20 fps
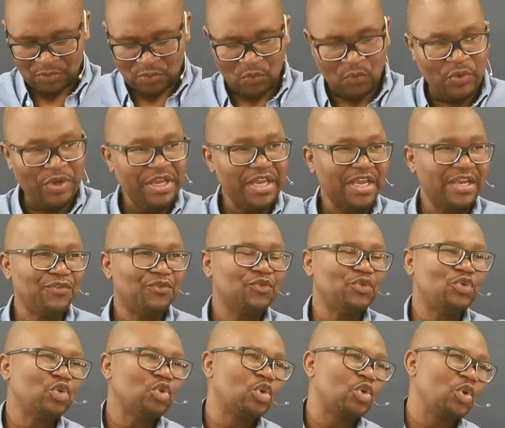we have
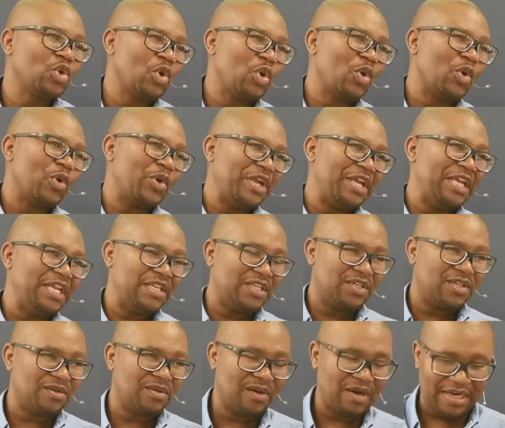to grow
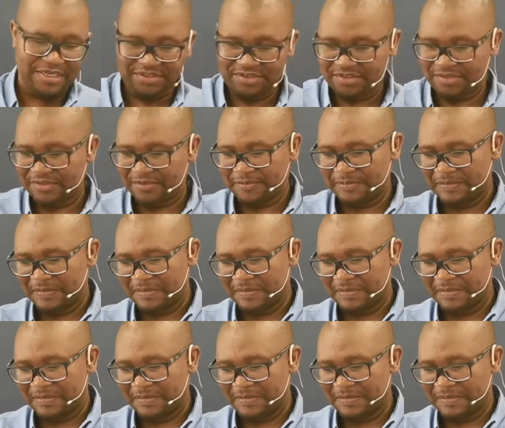in Christ.